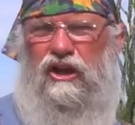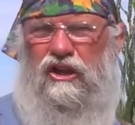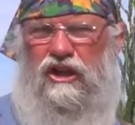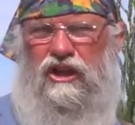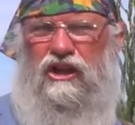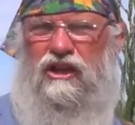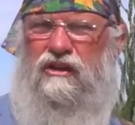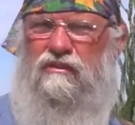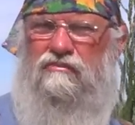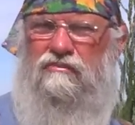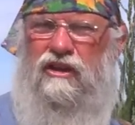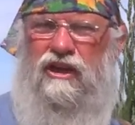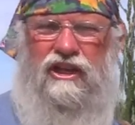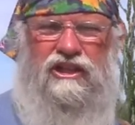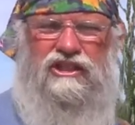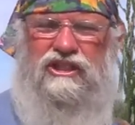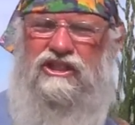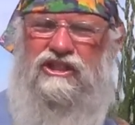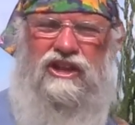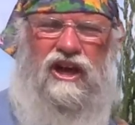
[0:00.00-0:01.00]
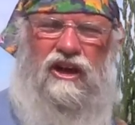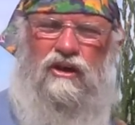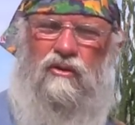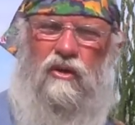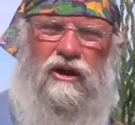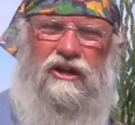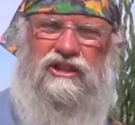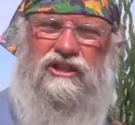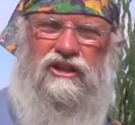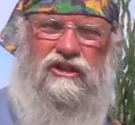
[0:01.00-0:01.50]
clean. It's just not
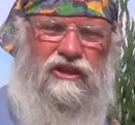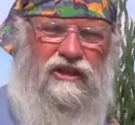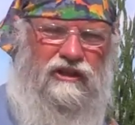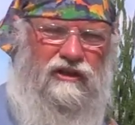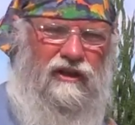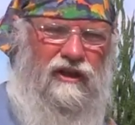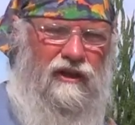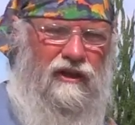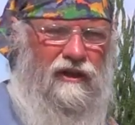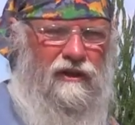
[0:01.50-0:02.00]
quite as clean.